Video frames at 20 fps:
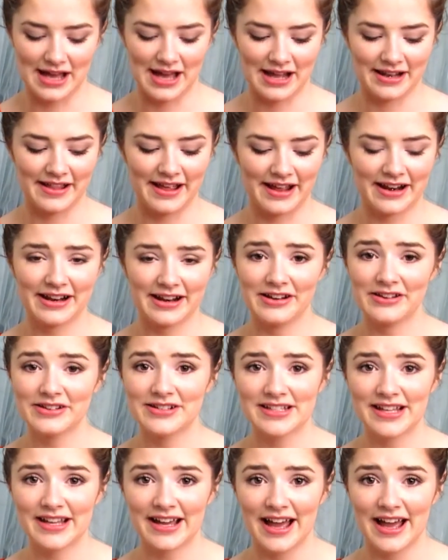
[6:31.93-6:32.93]
and then it
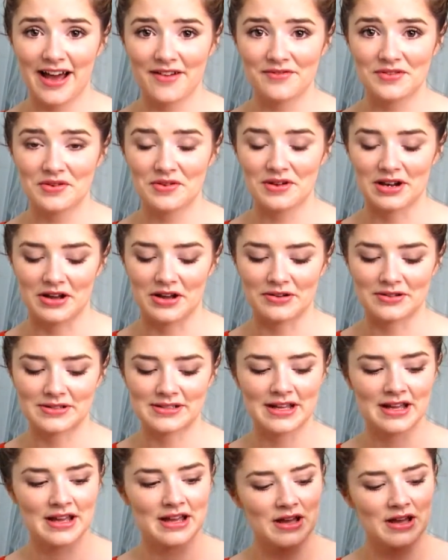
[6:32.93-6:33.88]
looks like I have no clothes.